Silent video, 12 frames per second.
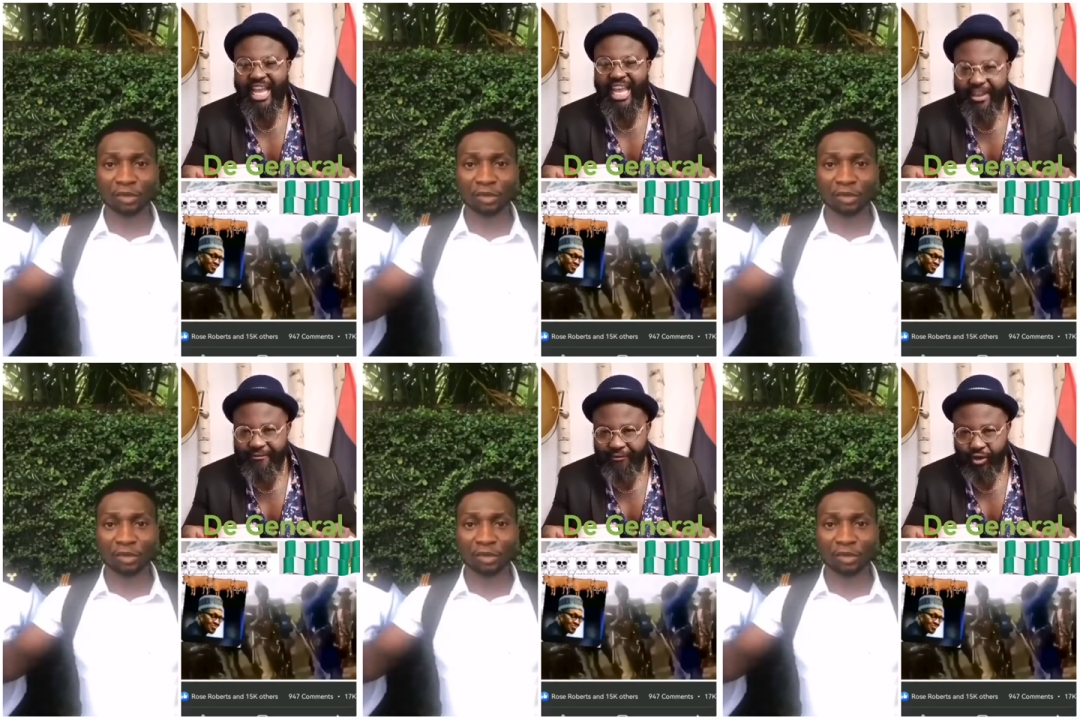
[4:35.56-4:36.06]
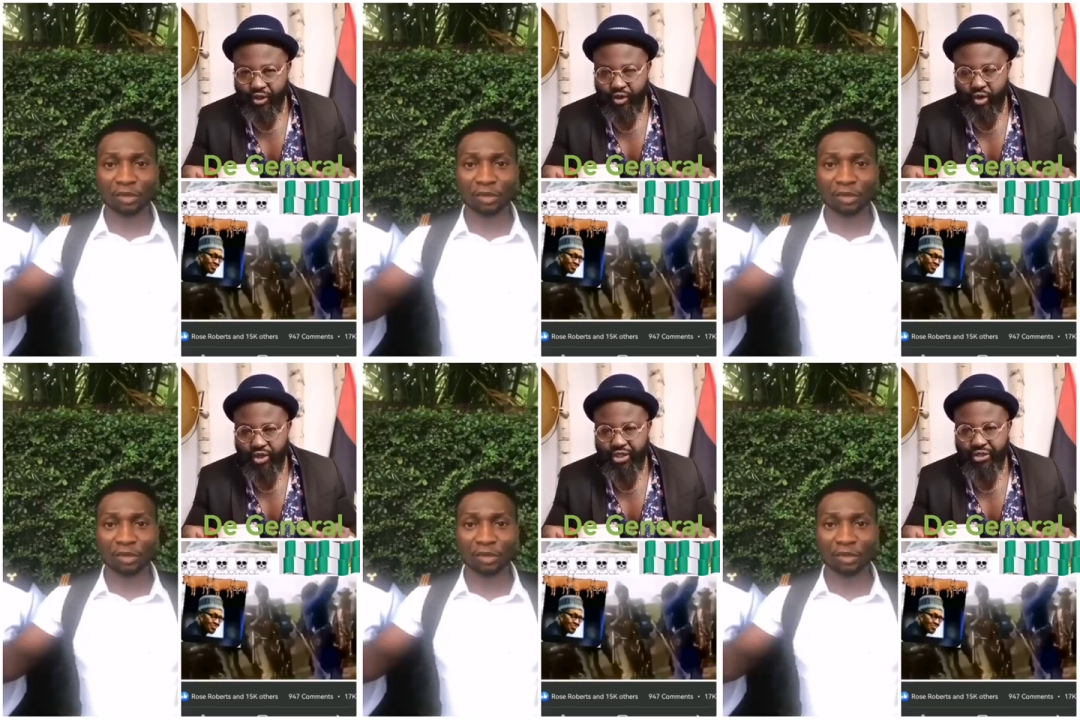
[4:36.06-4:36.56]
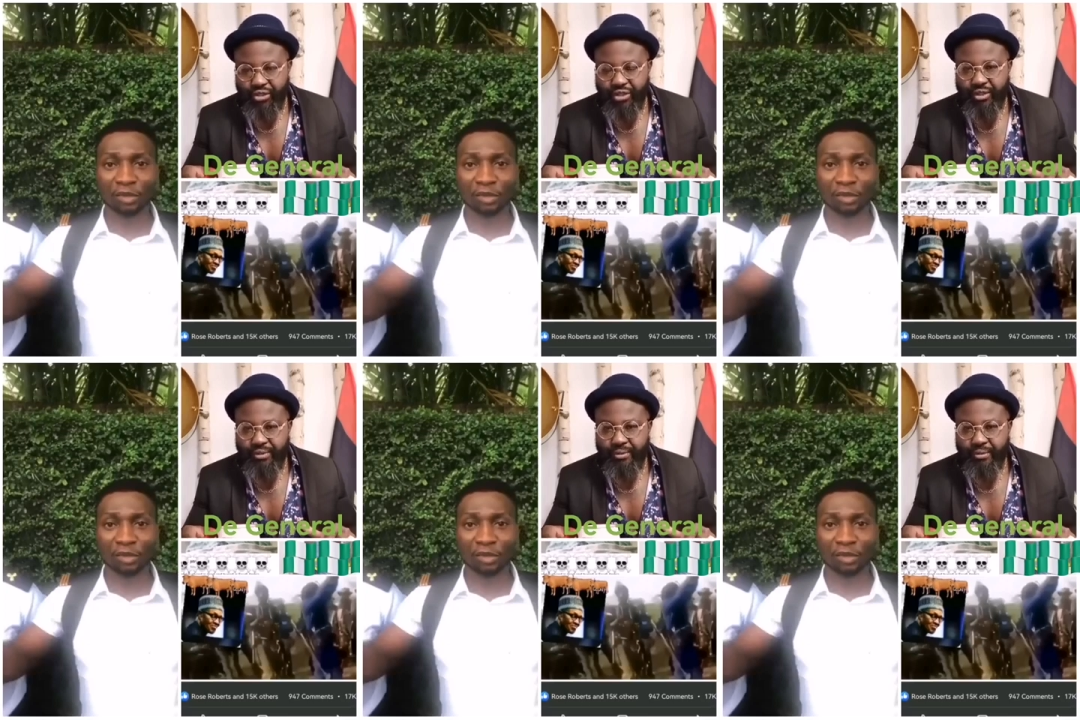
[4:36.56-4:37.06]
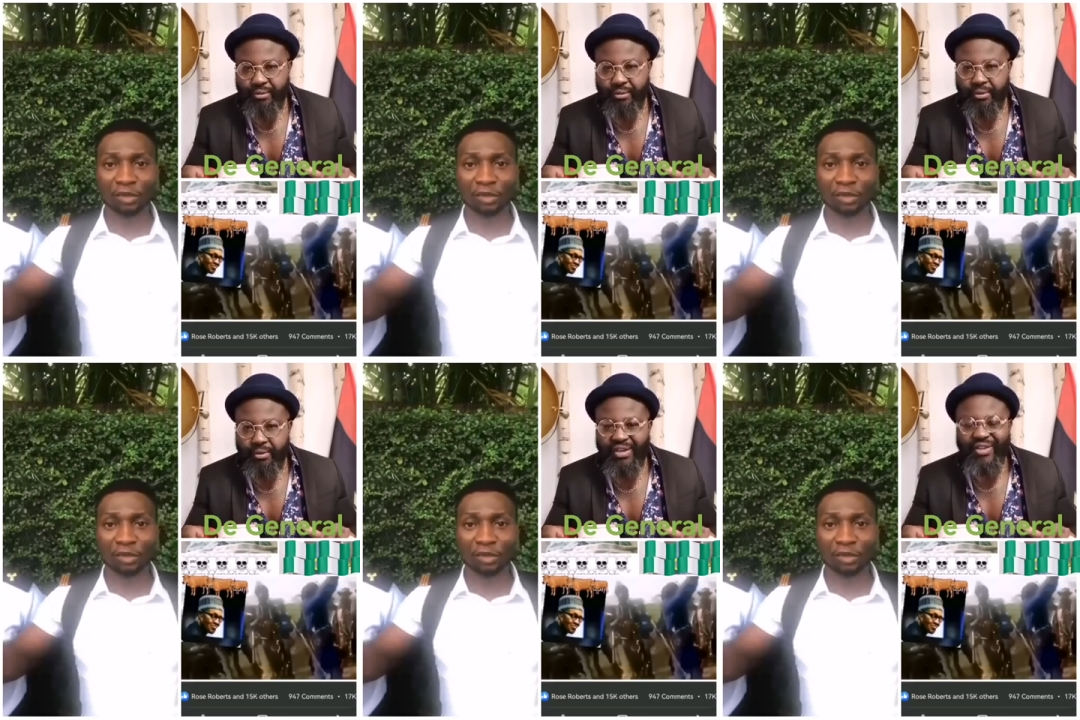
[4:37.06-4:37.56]
Speaker 1: infrastructures,
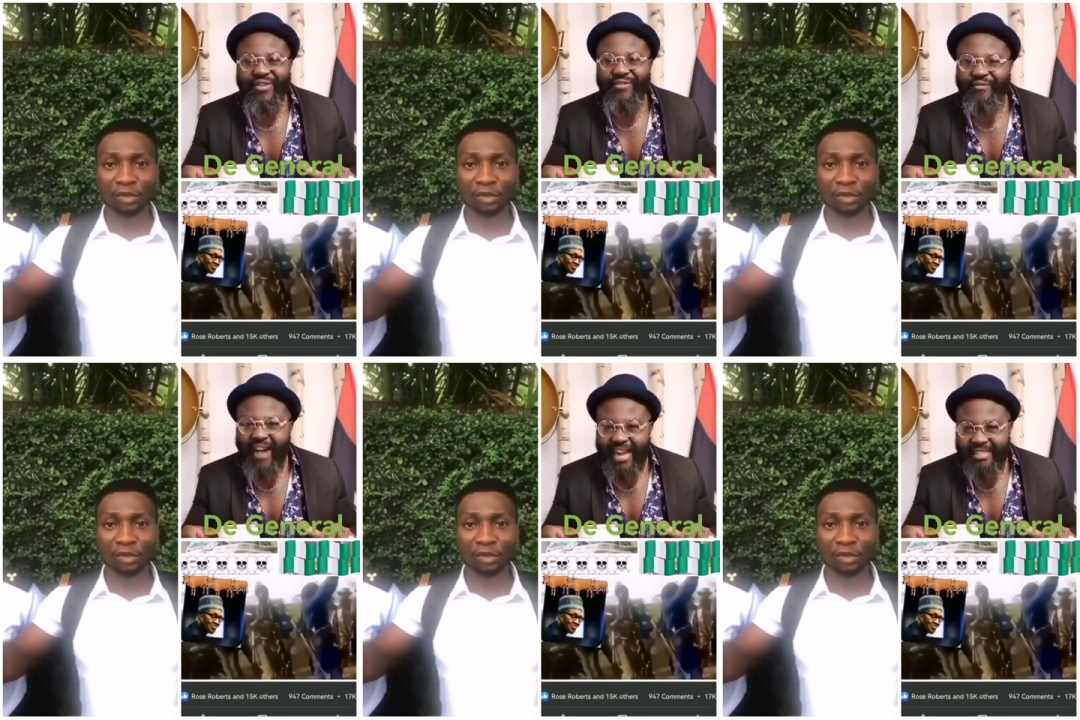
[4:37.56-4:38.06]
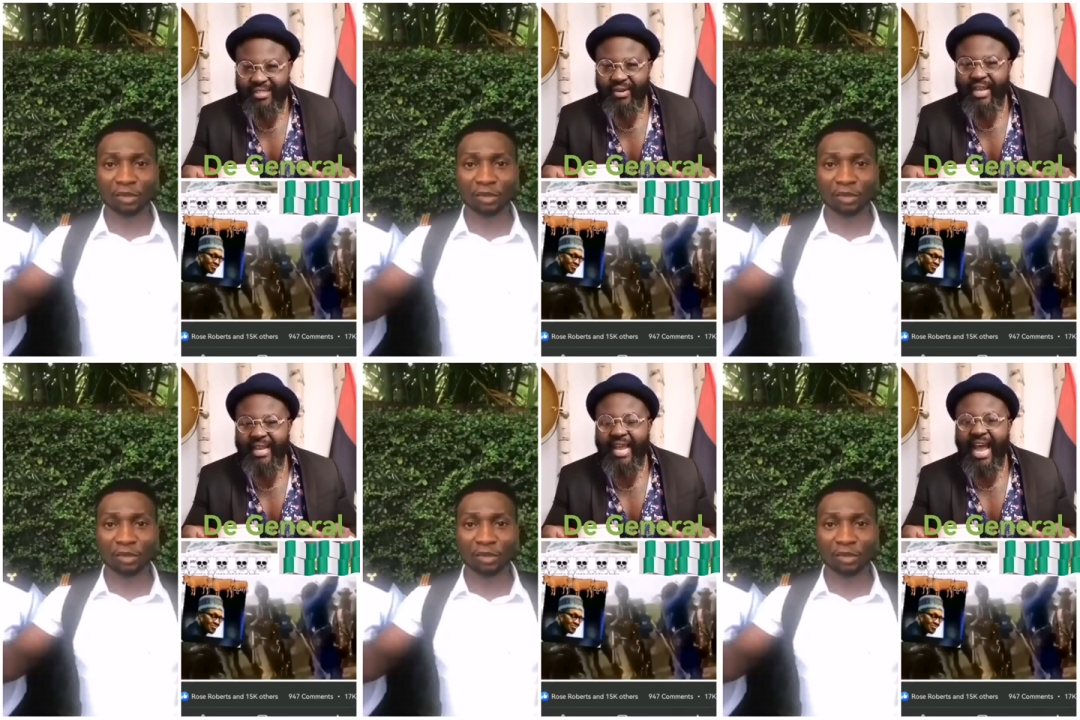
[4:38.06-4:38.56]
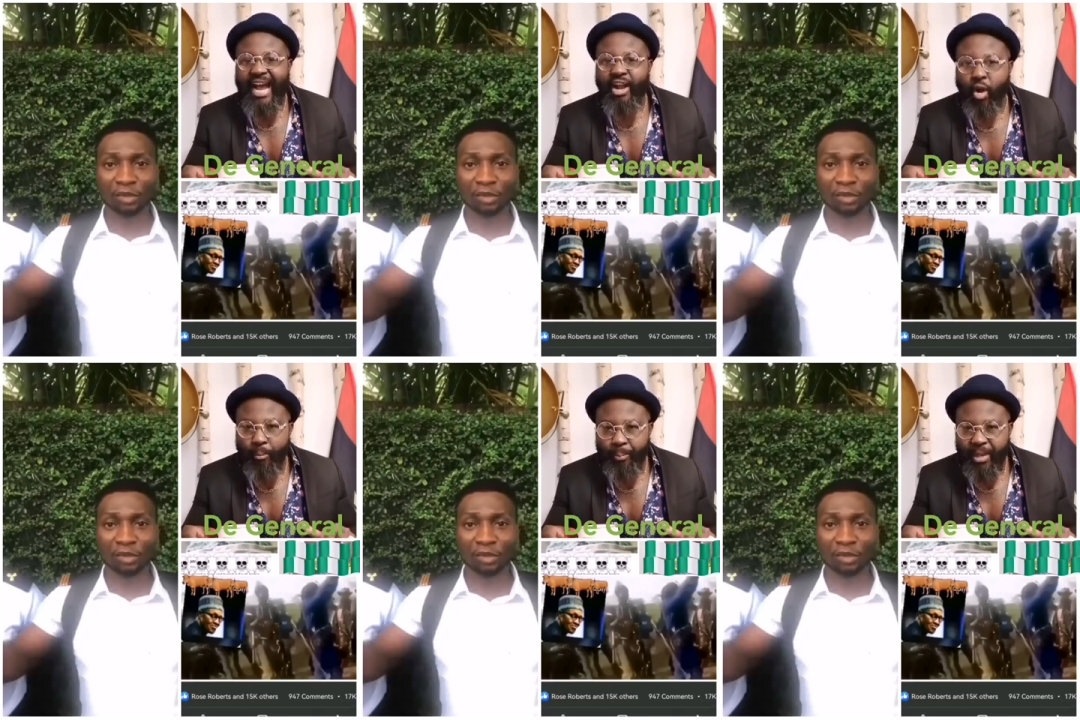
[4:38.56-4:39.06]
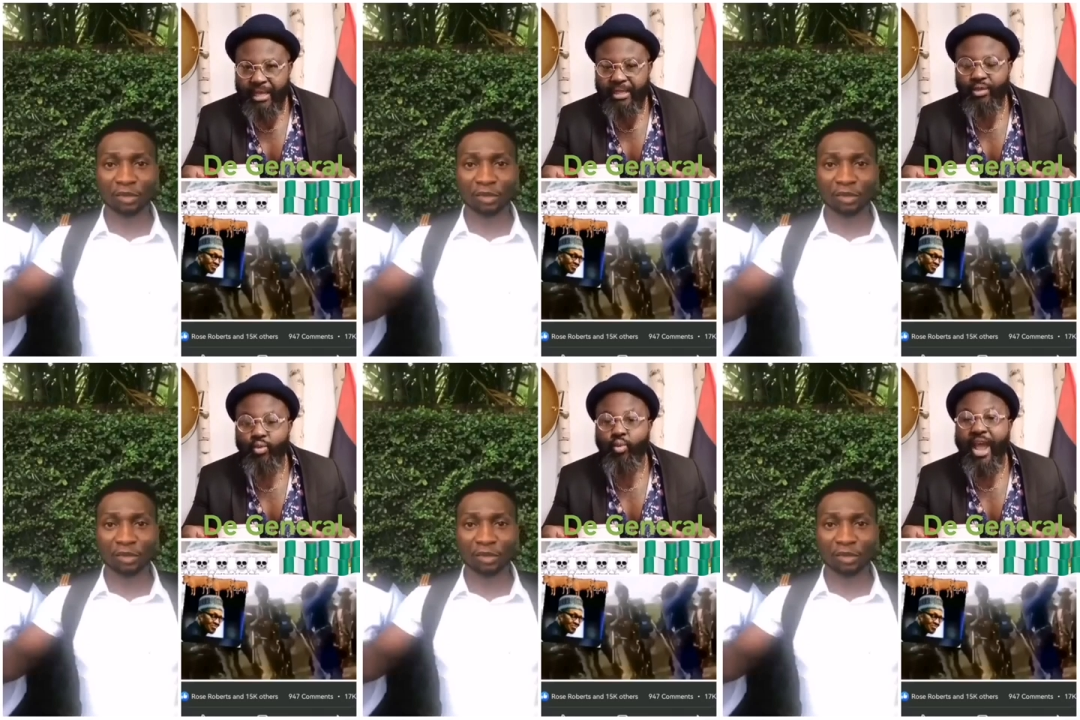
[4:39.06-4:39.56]
factory and
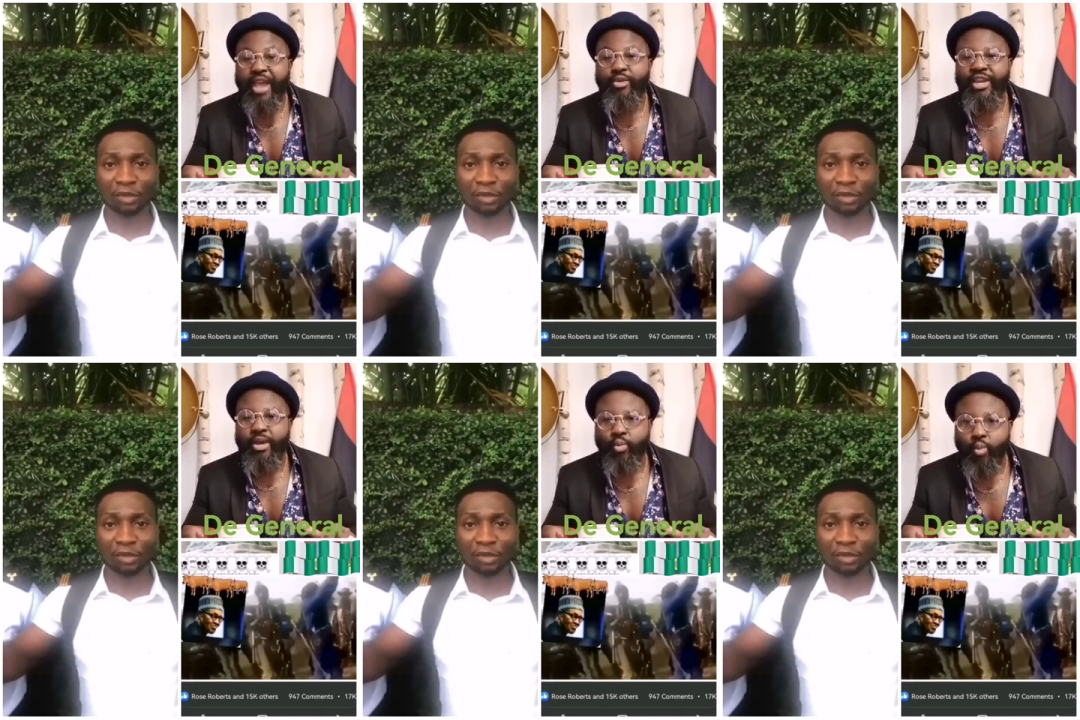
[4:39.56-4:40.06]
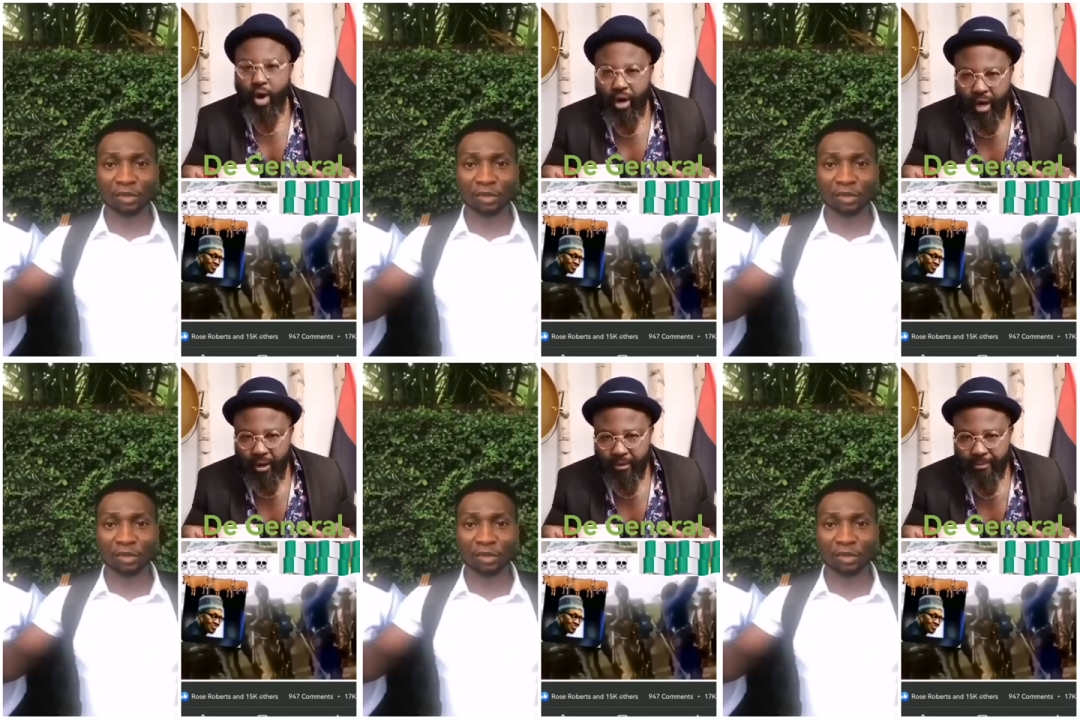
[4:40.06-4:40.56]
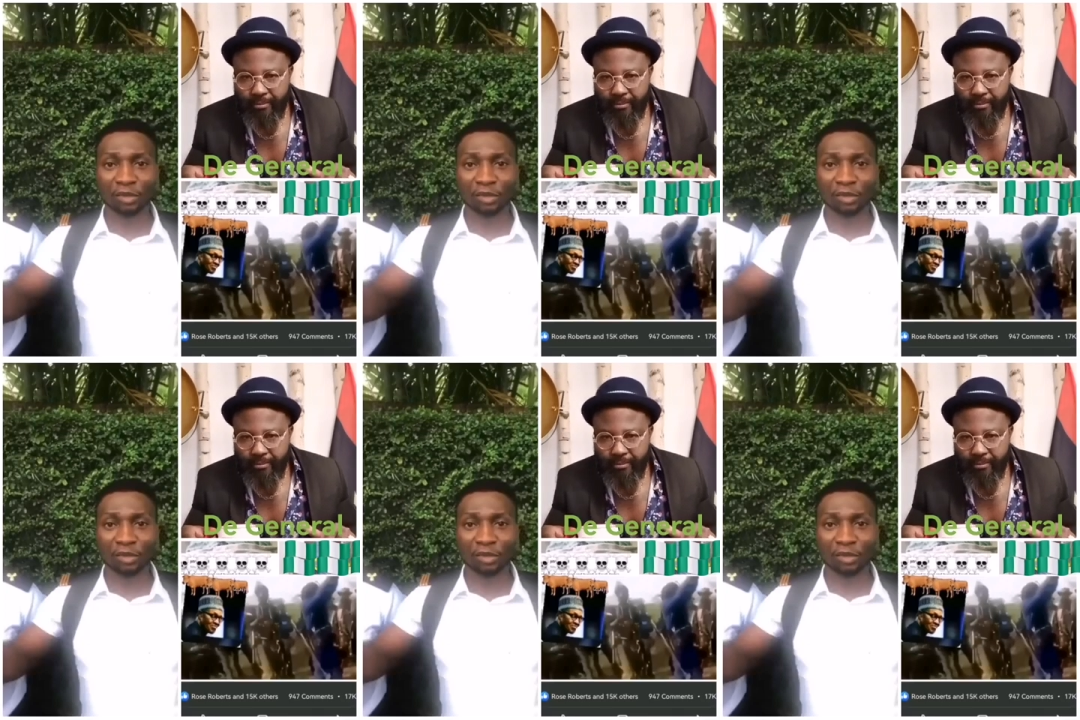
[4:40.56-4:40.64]
companies where you can work,